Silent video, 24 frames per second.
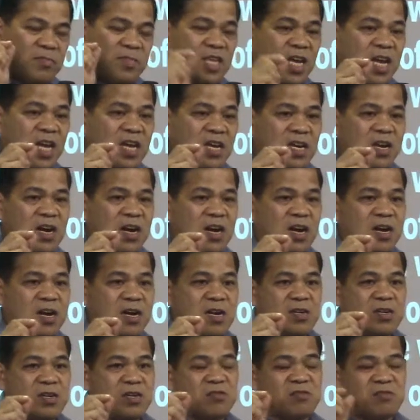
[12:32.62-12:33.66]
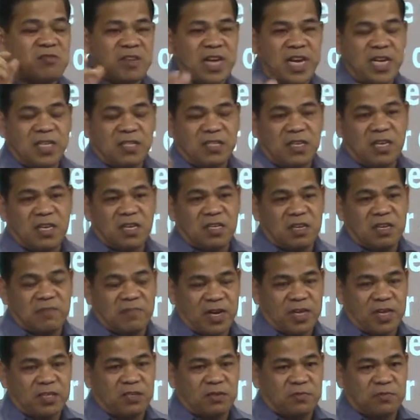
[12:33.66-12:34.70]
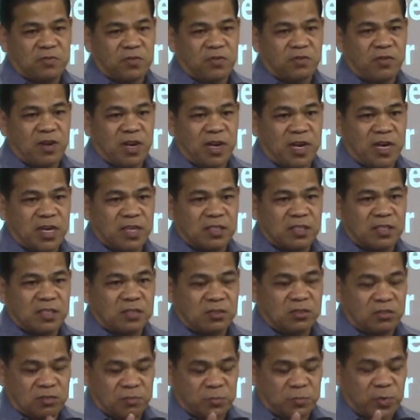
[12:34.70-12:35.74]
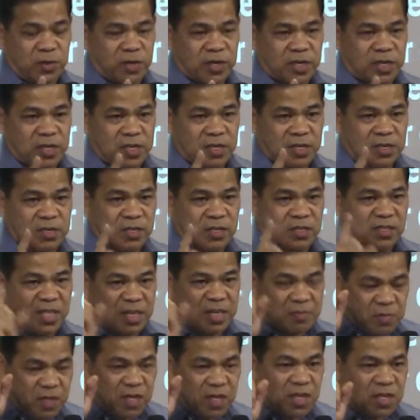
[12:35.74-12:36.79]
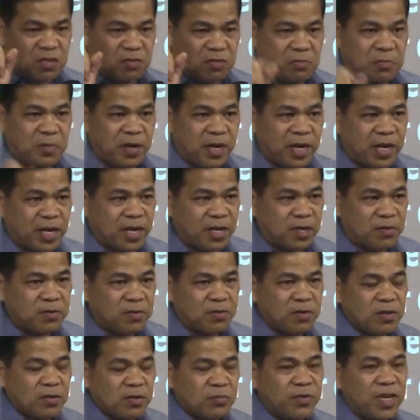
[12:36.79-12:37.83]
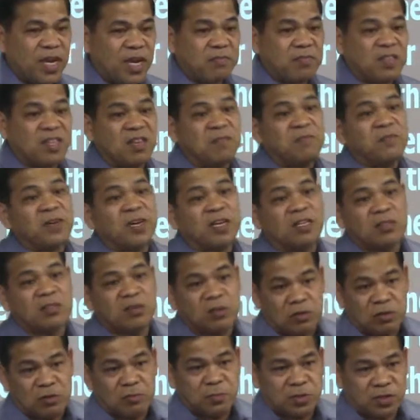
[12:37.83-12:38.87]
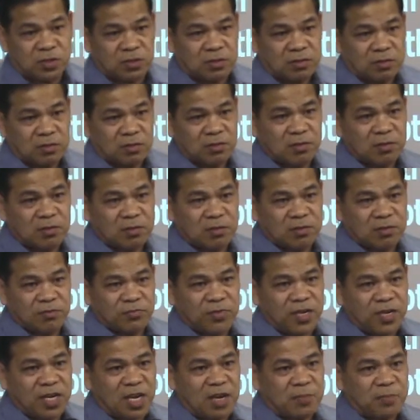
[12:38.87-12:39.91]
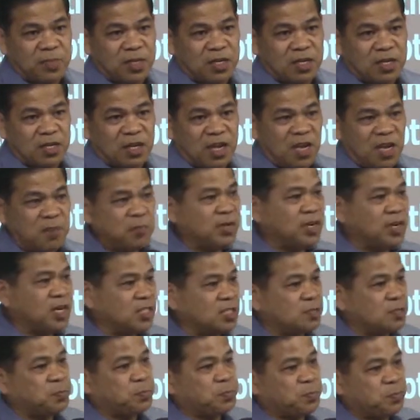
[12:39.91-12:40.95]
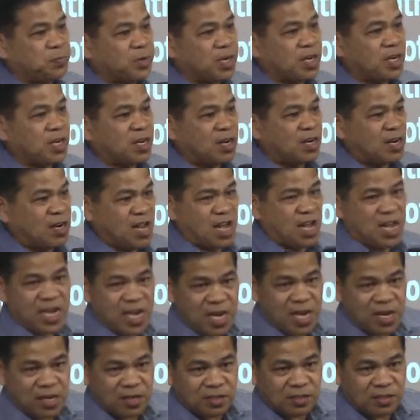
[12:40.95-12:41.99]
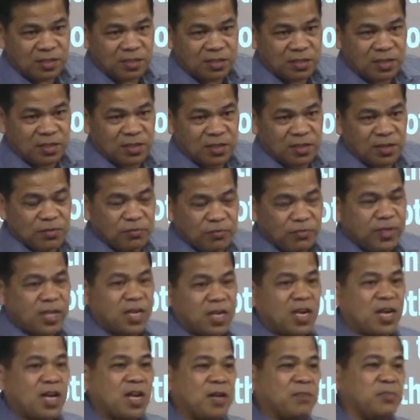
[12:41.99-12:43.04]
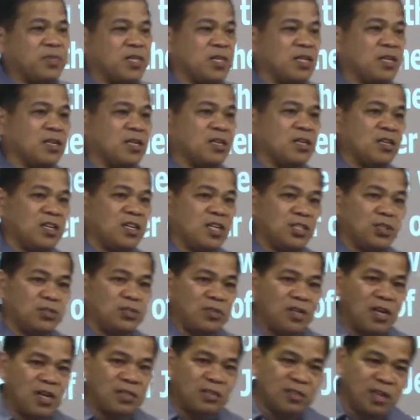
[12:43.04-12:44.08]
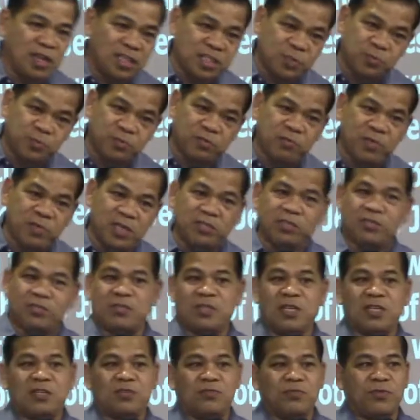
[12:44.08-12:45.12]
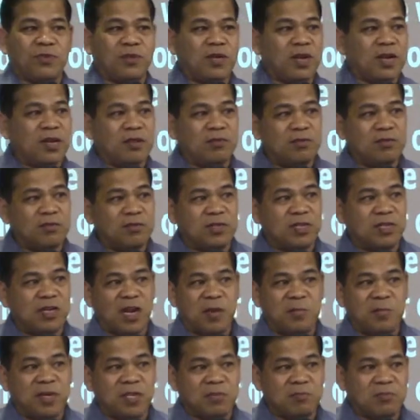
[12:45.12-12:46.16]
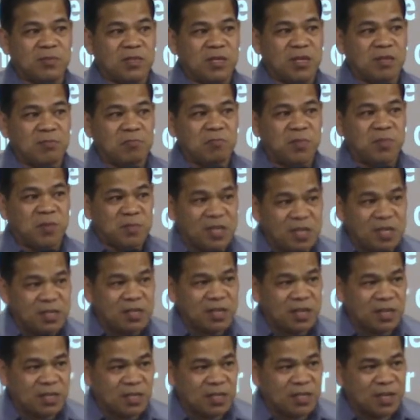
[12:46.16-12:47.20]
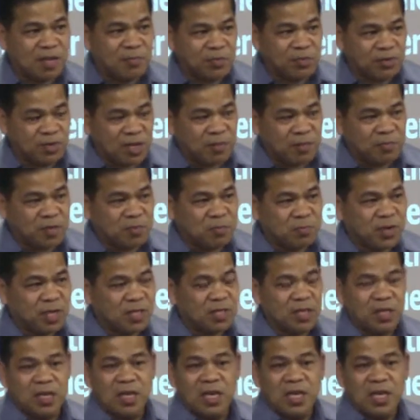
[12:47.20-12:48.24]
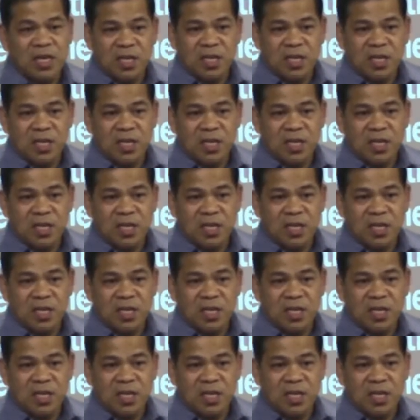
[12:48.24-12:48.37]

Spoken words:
They are uniting the body of Christ through prayer. The same thing in Dubai. We have different groups. We have the Emirates Prayer Alliance. We have the Regional Transformation Network. I don't know here, I'm not yet familiar in Abu Dhabi, but